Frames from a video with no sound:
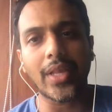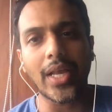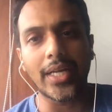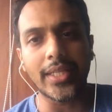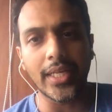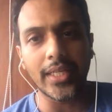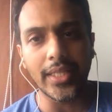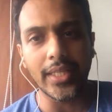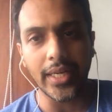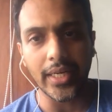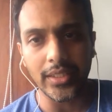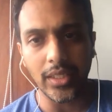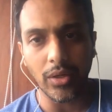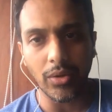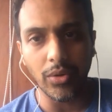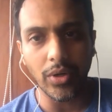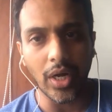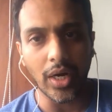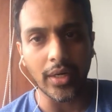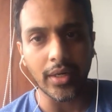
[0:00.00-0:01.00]
I think there is a
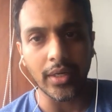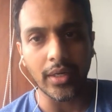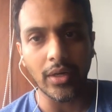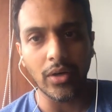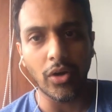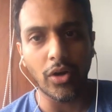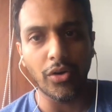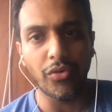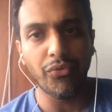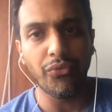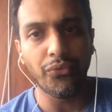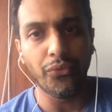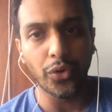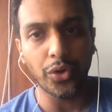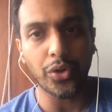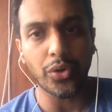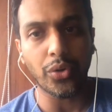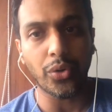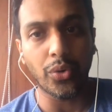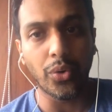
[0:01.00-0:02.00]
good article on
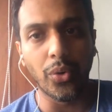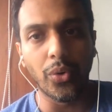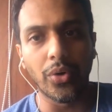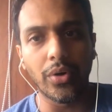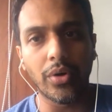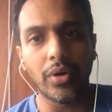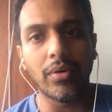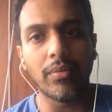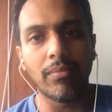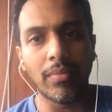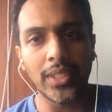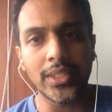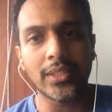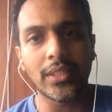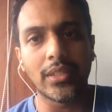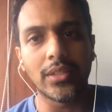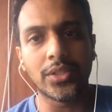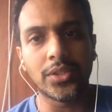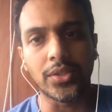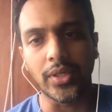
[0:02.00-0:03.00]
foot core
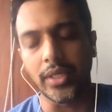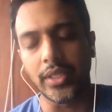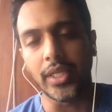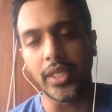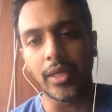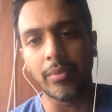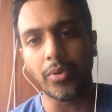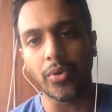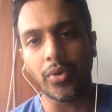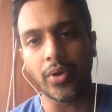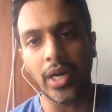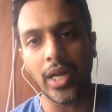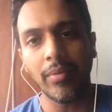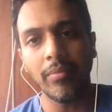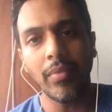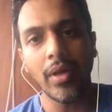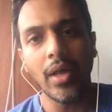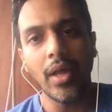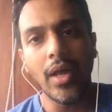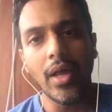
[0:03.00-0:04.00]
muscle strengthening program,